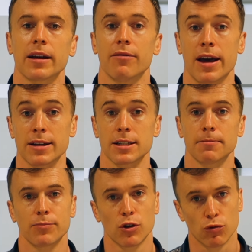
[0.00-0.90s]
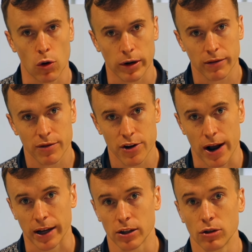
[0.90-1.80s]
event, the rolling of your
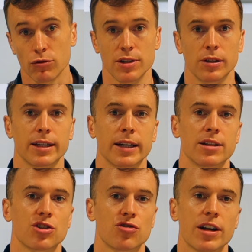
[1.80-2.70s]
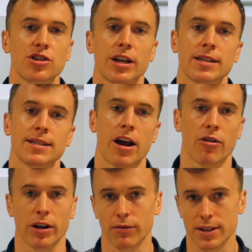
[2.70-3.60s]
ankle resulting in stretching and
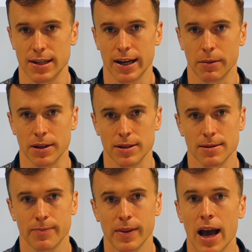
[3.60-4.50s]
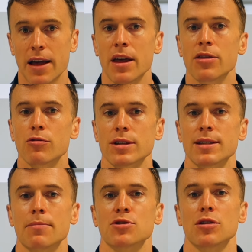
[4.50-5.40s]
tearing of its ligaments, and then the
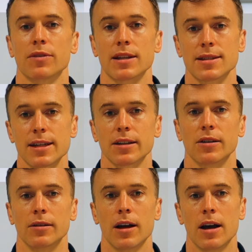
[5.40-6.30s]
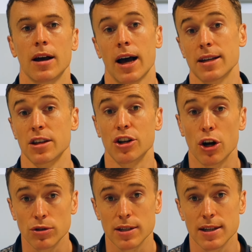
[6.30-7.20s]
reception of that signal, as the
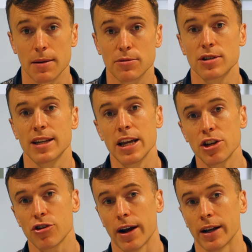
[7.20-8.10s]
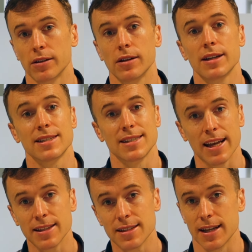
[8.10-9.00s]
nociceptors in your ankle
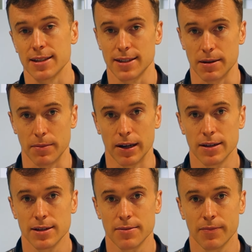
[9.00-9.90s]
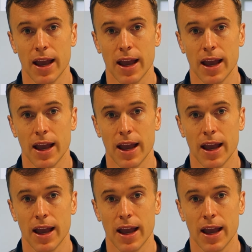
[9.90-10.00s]
sense that stimulus,